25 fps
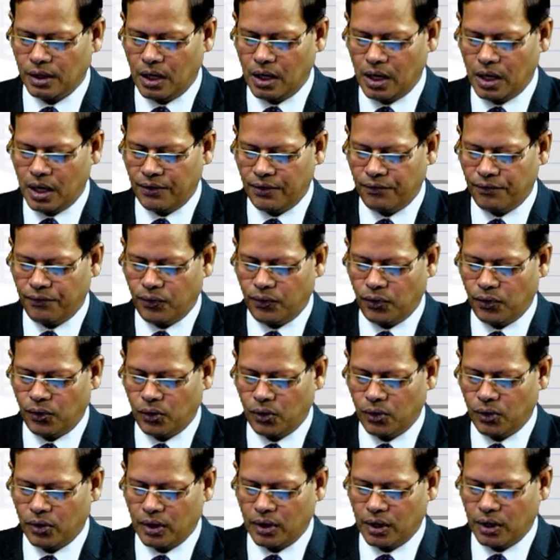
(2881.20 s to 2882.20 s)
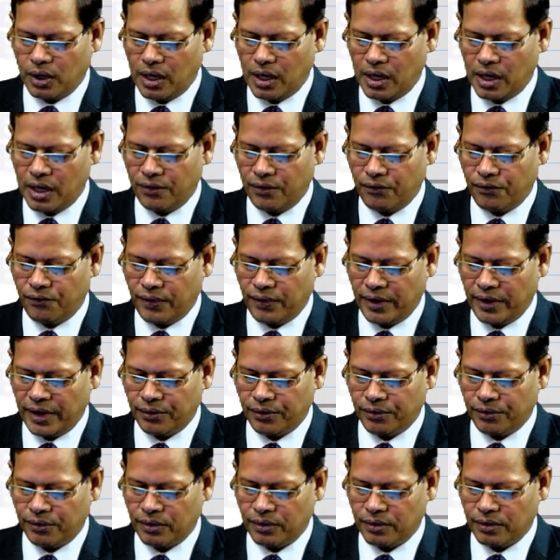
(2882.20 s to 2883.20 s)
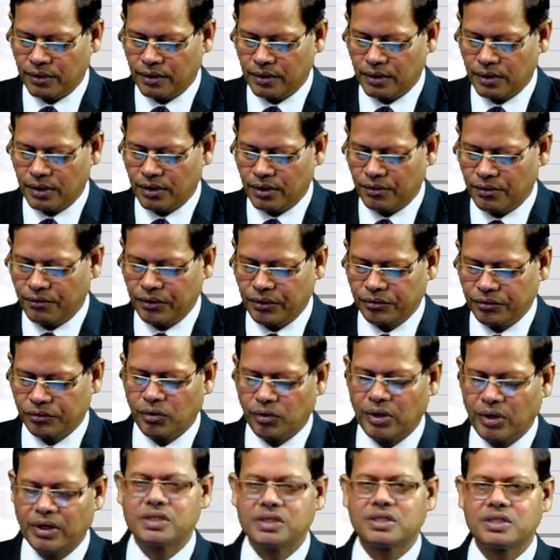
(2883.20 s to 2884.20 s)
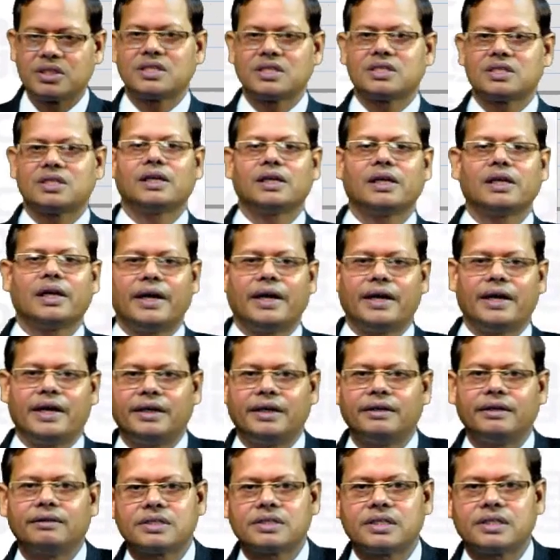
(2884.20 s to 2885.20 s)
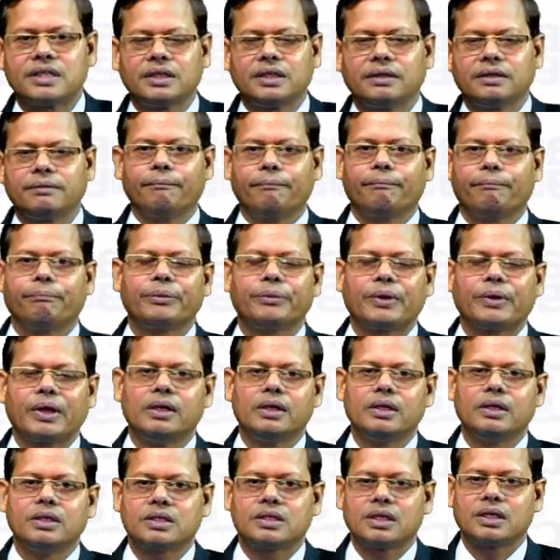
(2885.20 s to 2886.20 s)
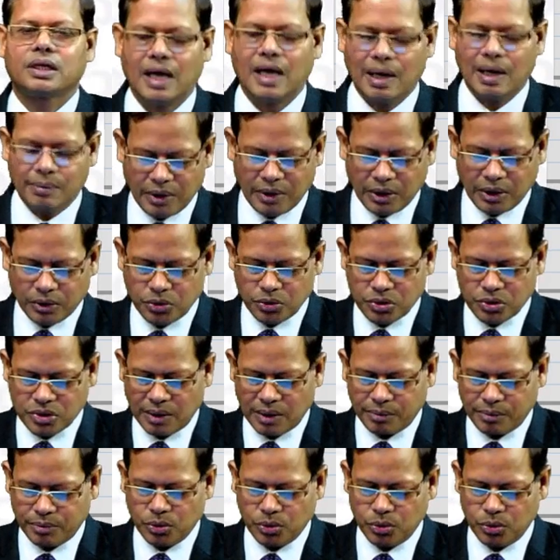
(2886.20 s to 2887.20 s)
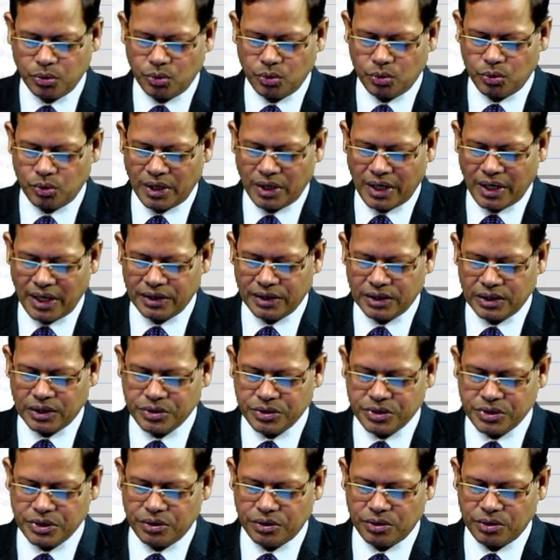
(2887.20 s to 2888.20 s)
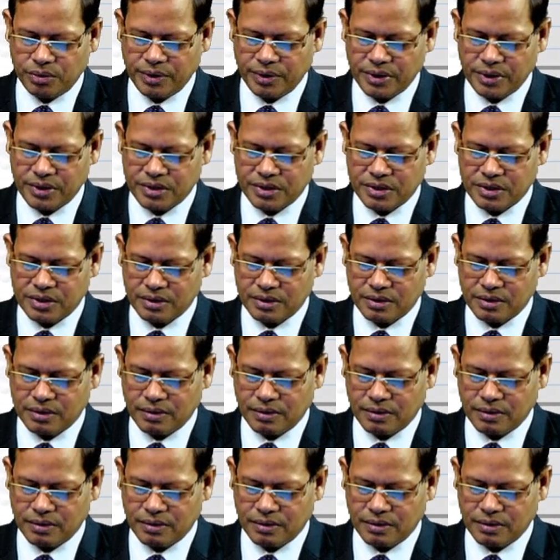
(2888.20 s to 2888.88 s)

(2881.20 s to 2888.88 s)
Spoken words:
and 4 and 5. Fifth one is recently added. See, so capital goods up to 10,000 rupees,